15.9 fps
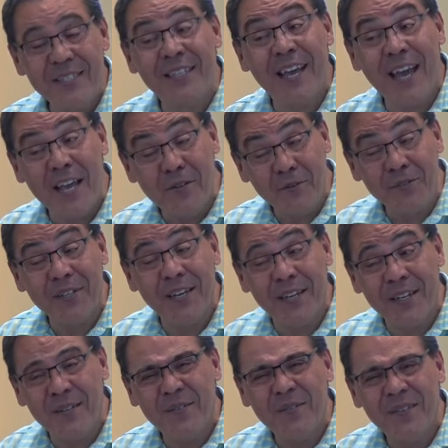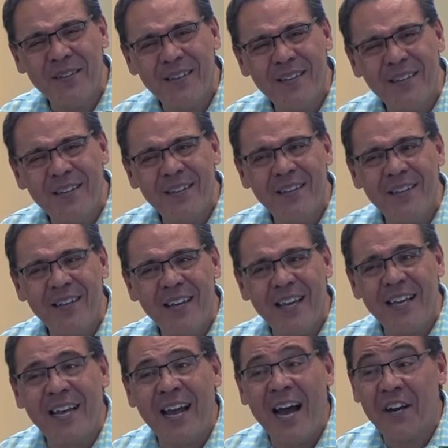Daniel did.
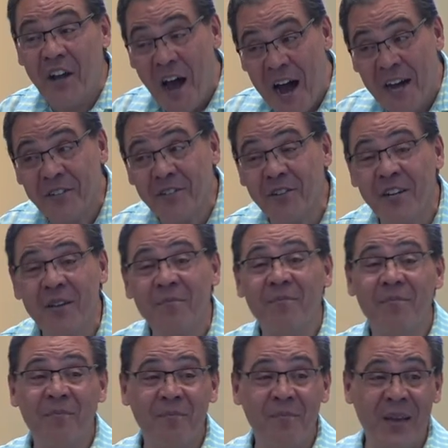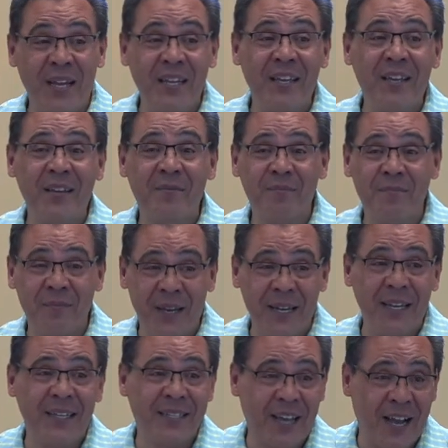And God honored him many,
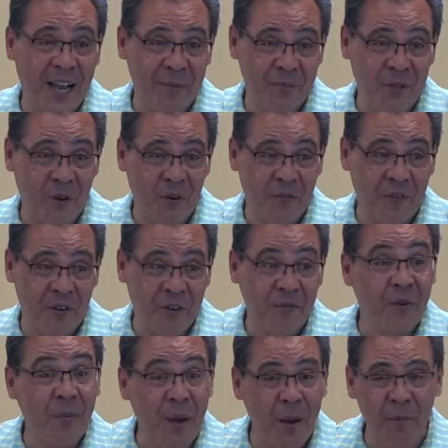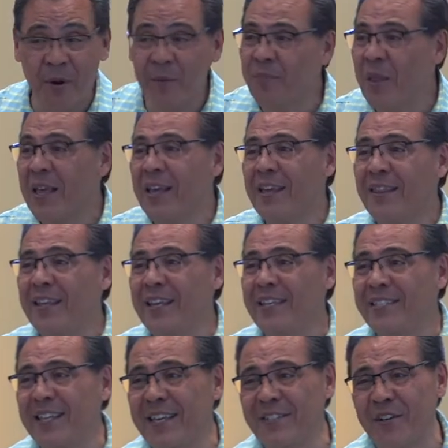many times over. Remember,
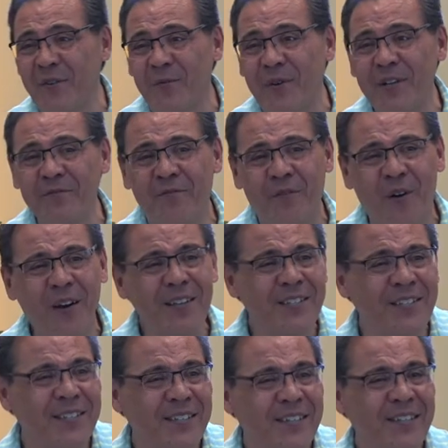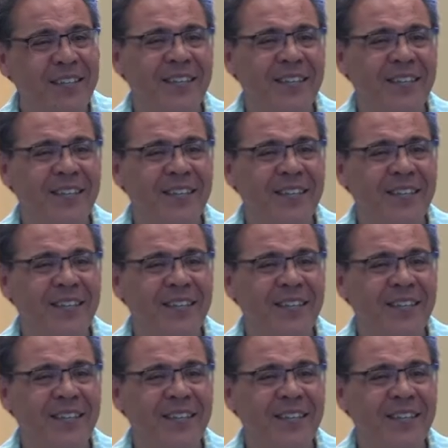these things are written for us